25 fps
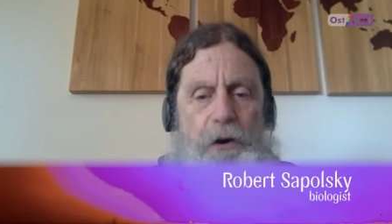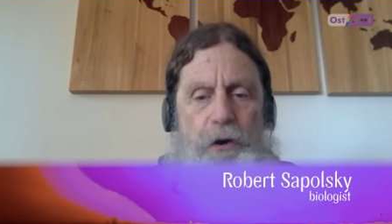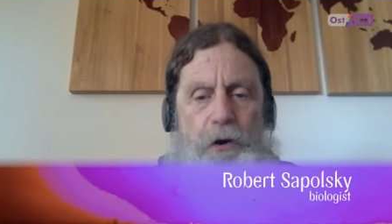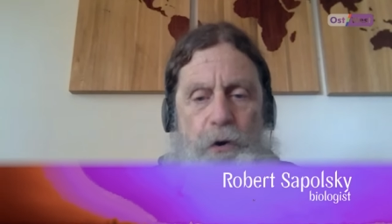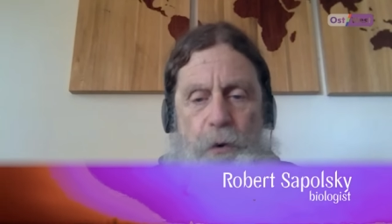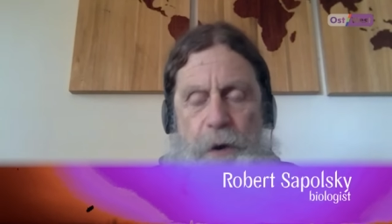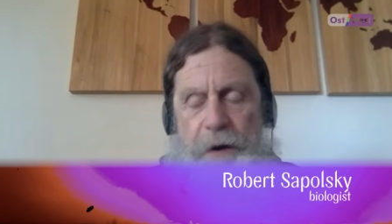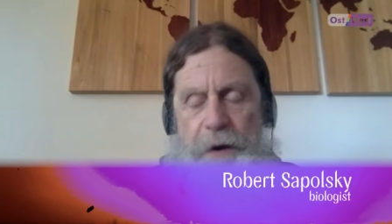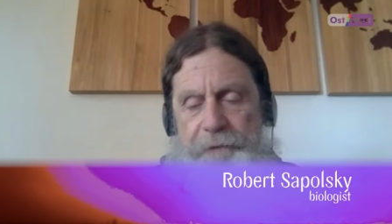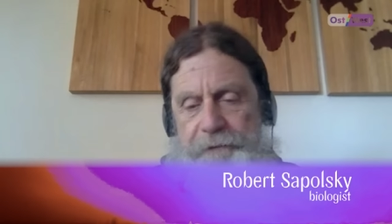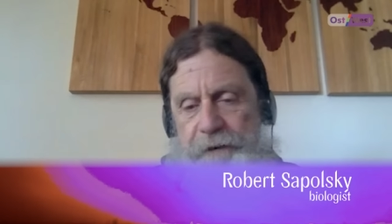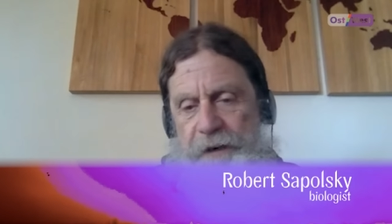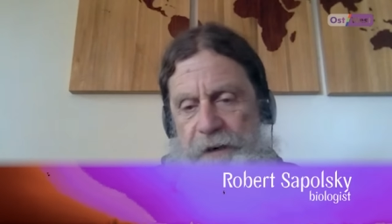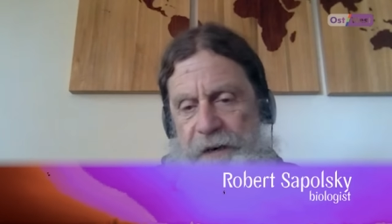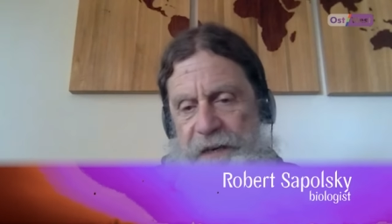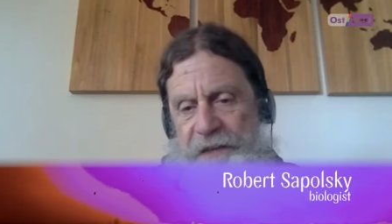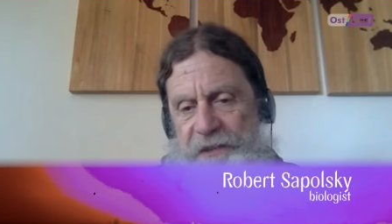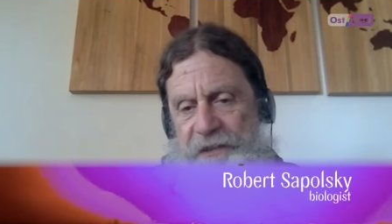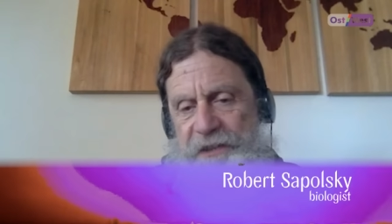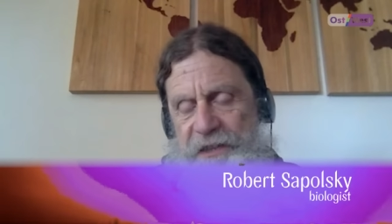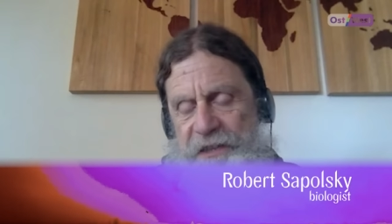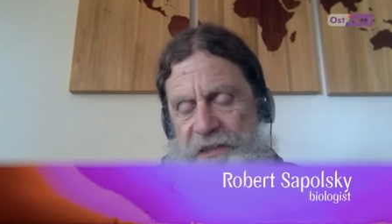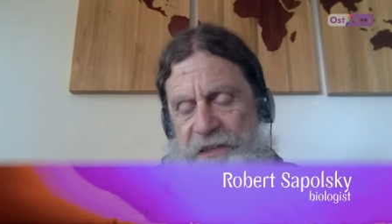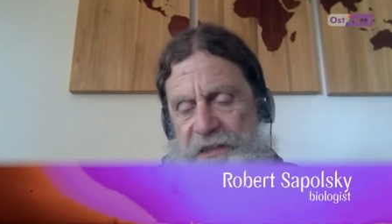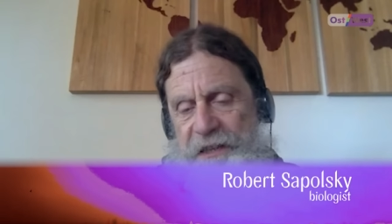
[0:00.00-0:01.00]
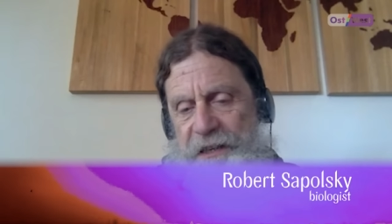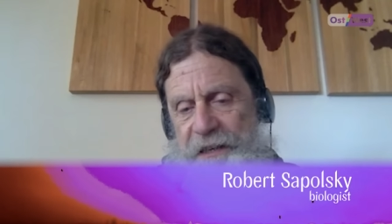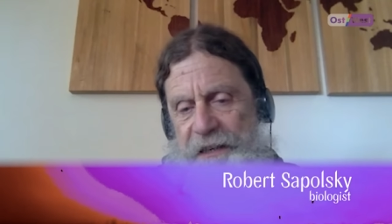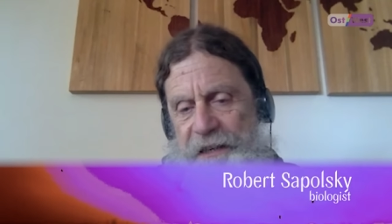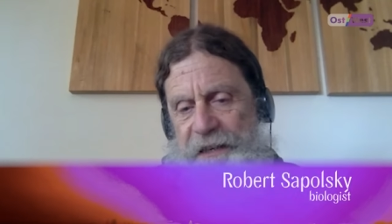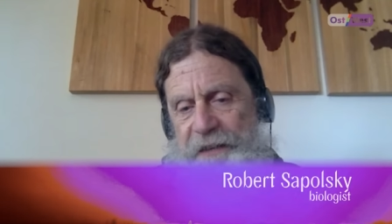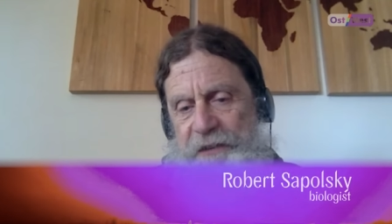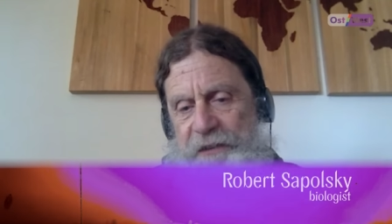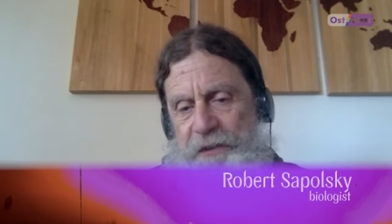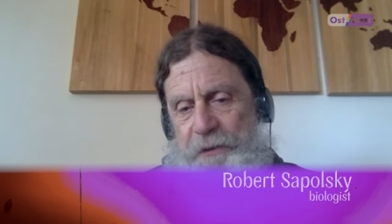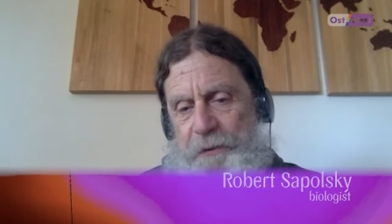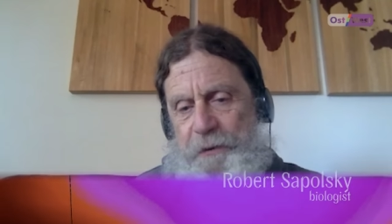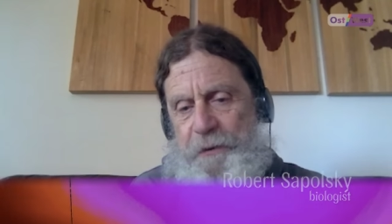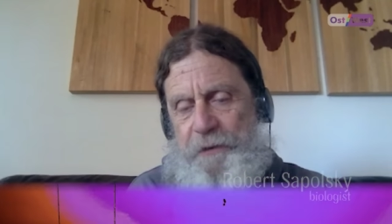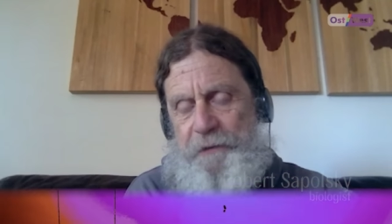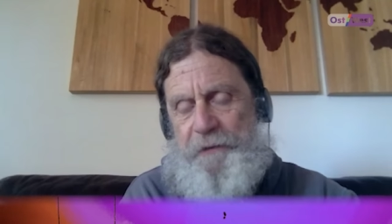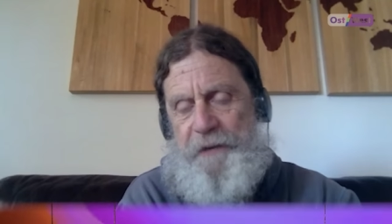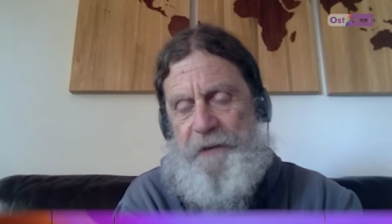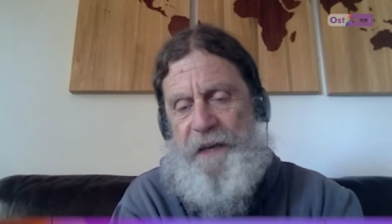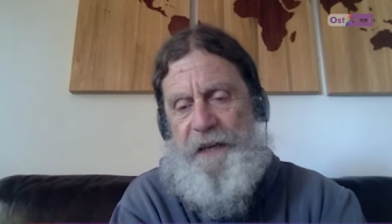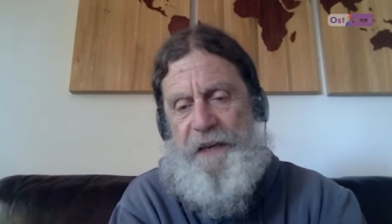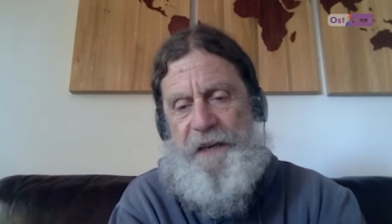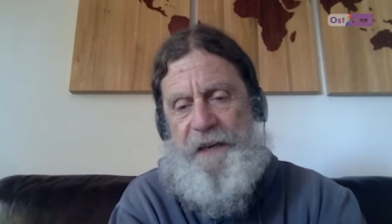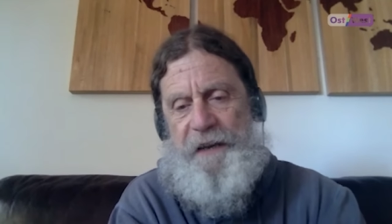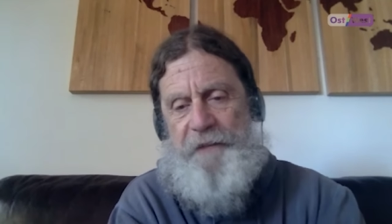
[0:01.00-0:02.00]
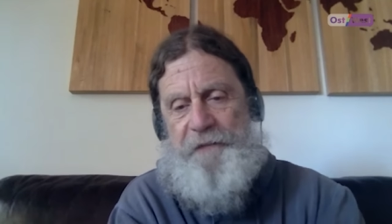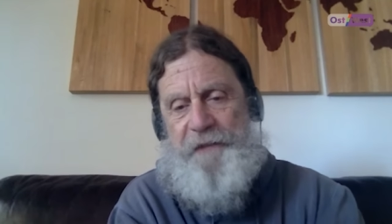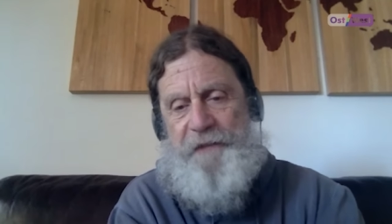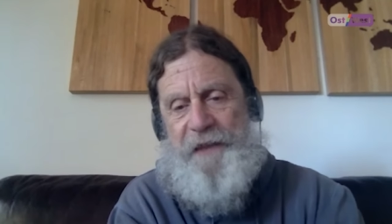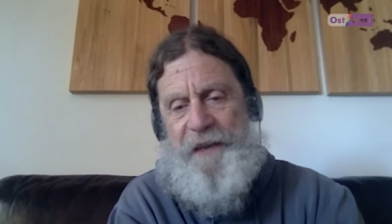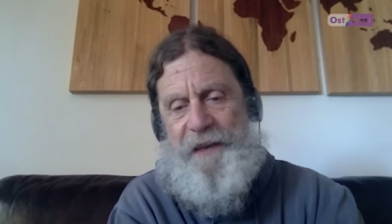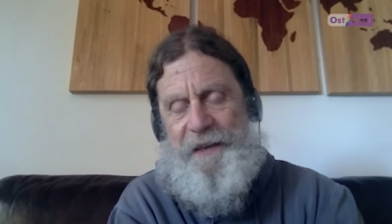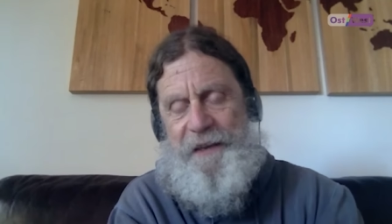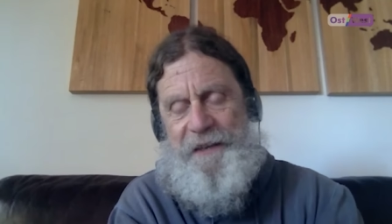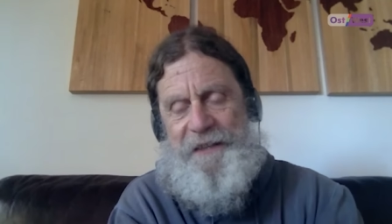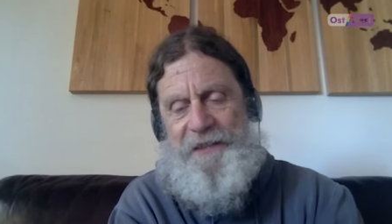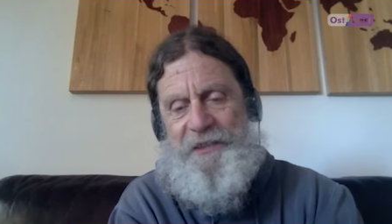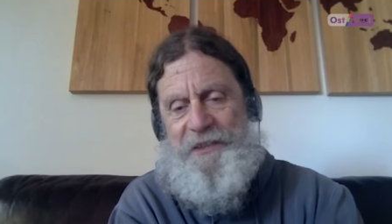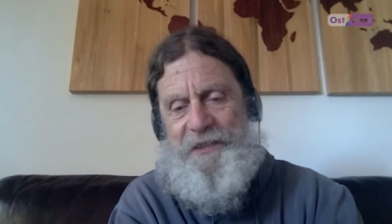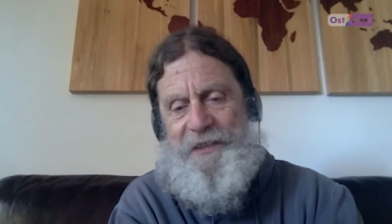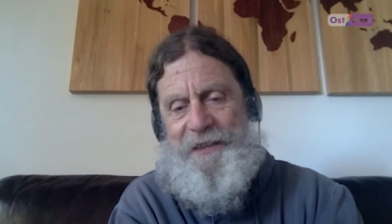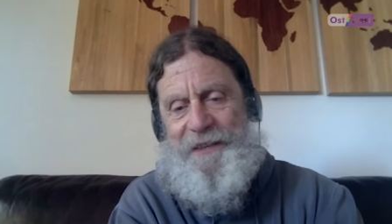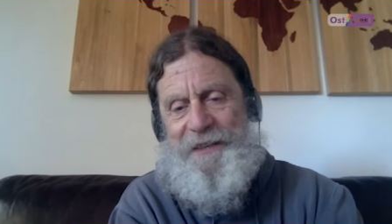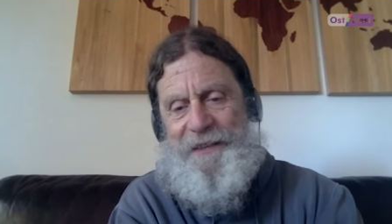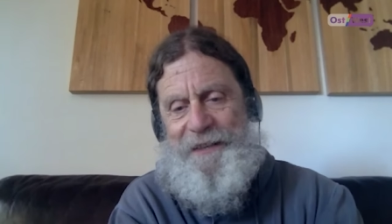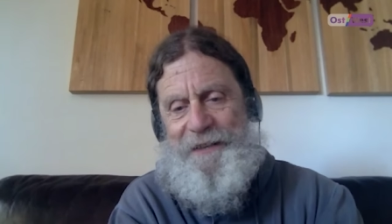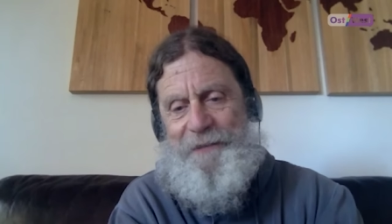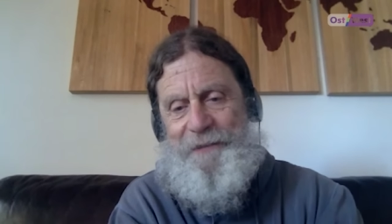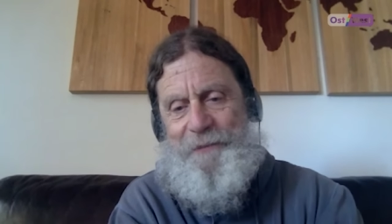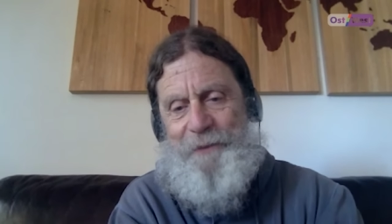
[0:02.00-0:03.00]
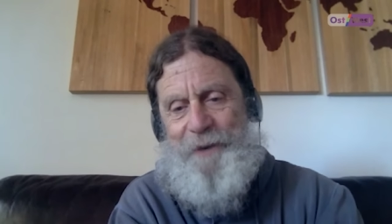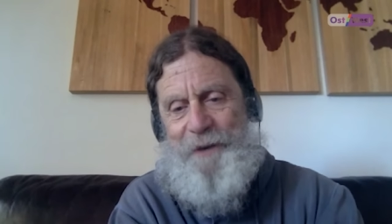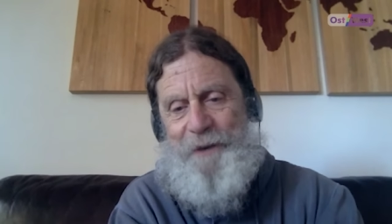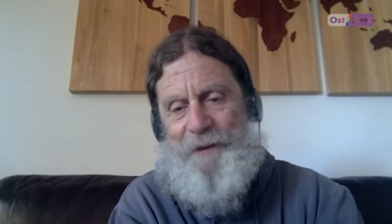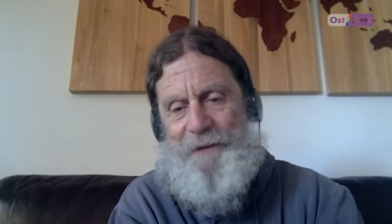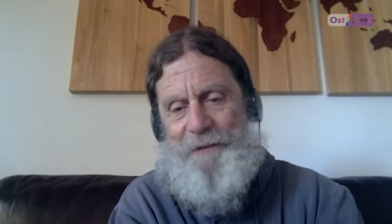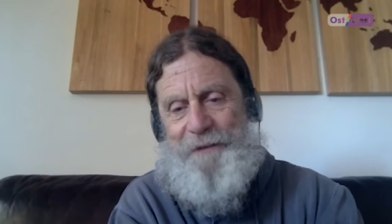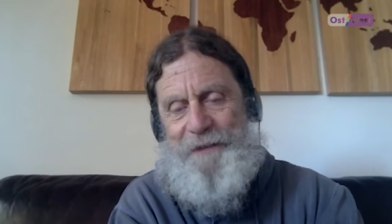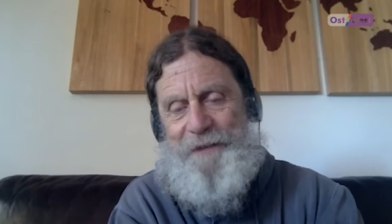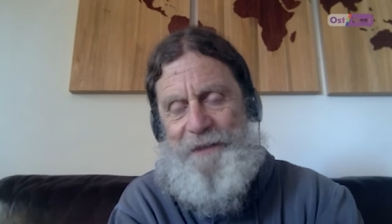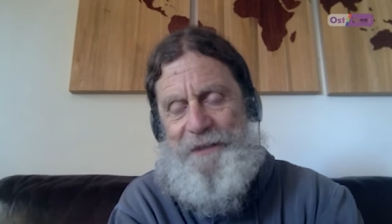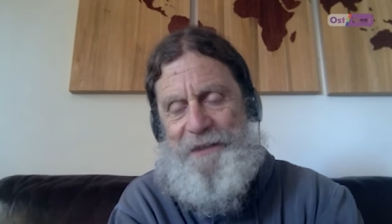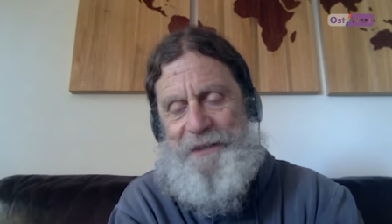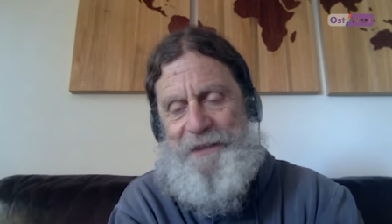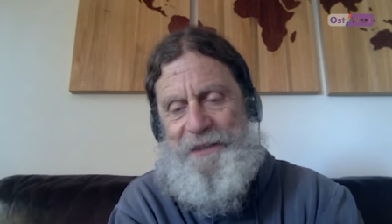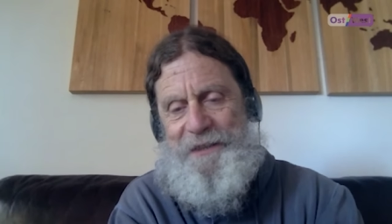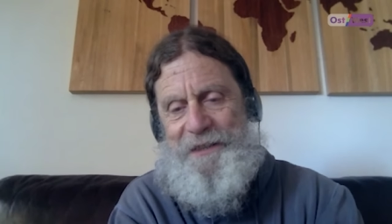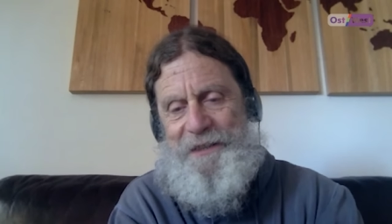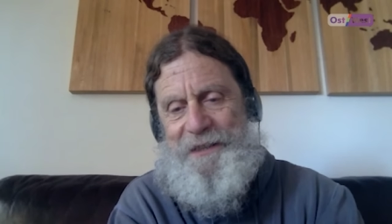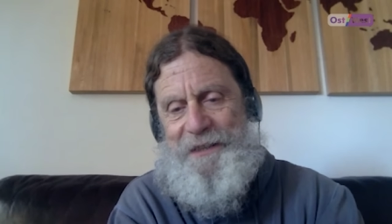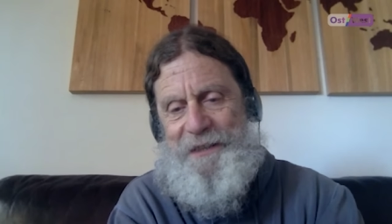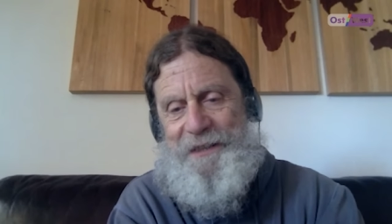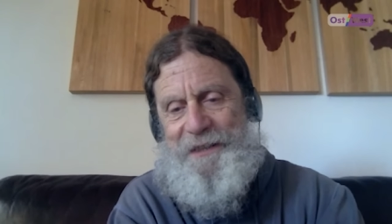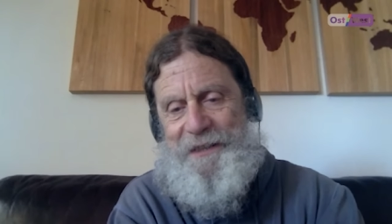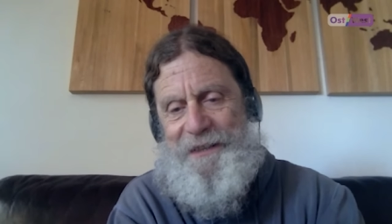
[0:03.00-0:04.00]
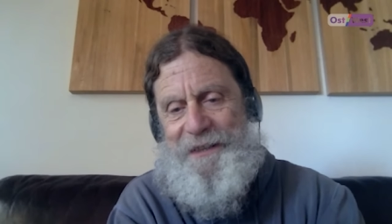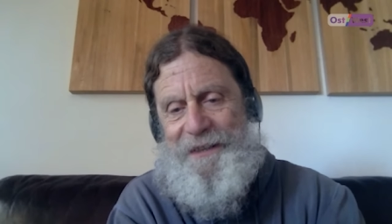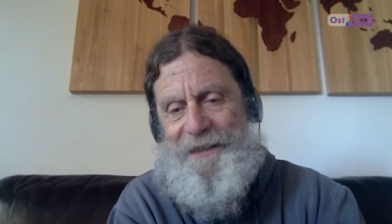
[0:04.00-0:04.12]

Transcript: whoever has decided to invade Afghanistan, whether it's uh,